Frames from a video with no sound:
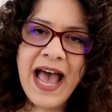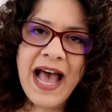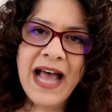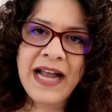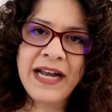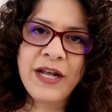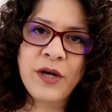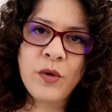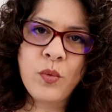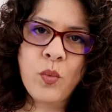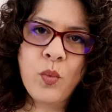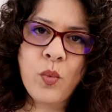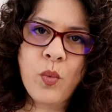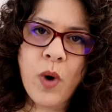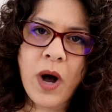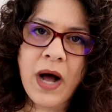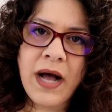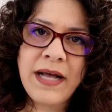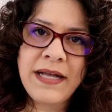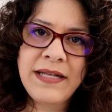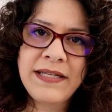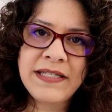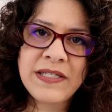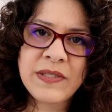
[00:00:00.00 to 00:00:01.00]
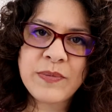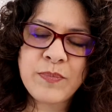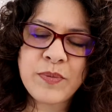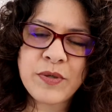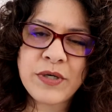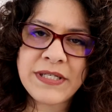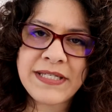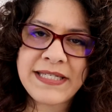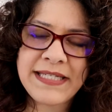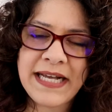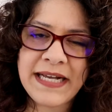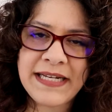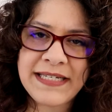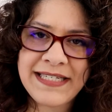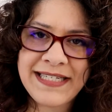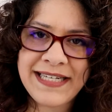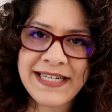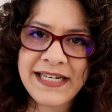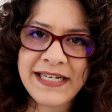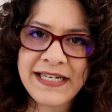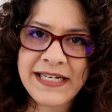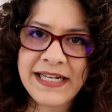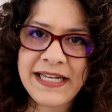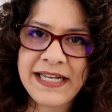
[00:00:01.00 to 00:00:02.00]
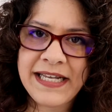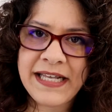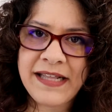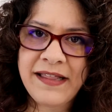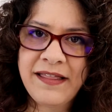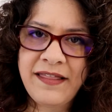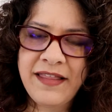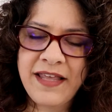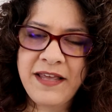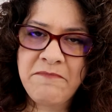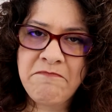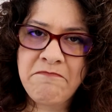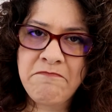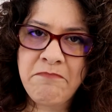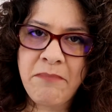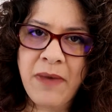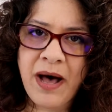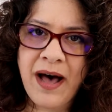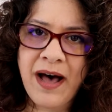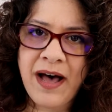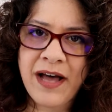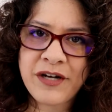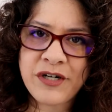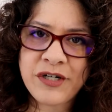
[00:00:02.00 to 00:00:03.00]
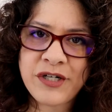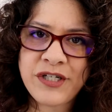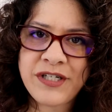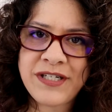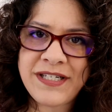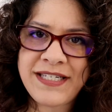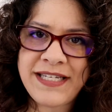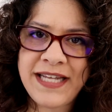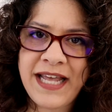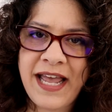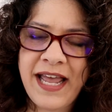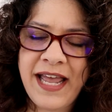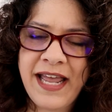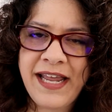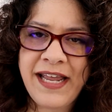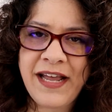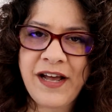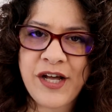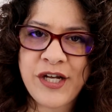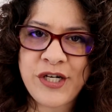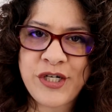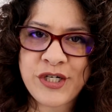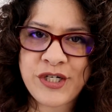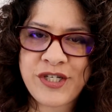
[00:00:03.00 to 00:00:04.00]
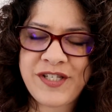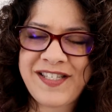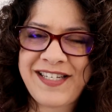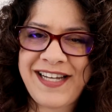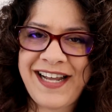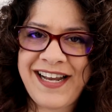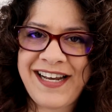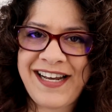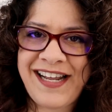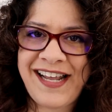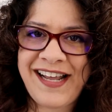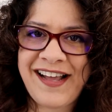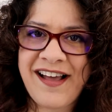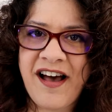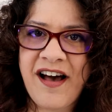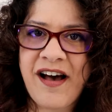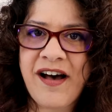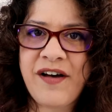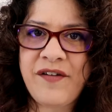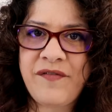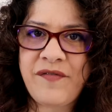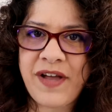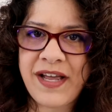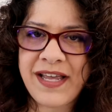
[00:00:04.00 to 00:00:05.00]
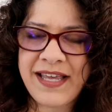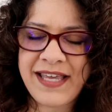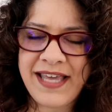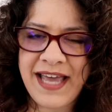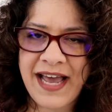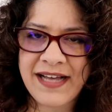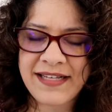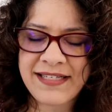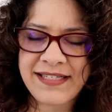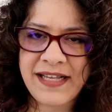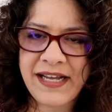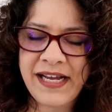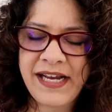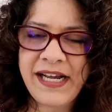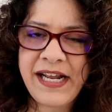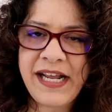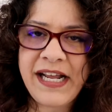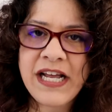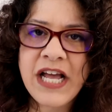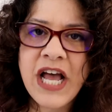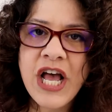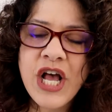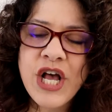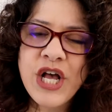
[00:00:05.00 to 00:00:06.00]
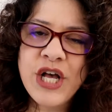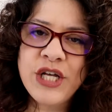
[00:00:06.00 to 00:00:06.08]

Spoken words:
And it was presented in the modern day understanding of gaslighting.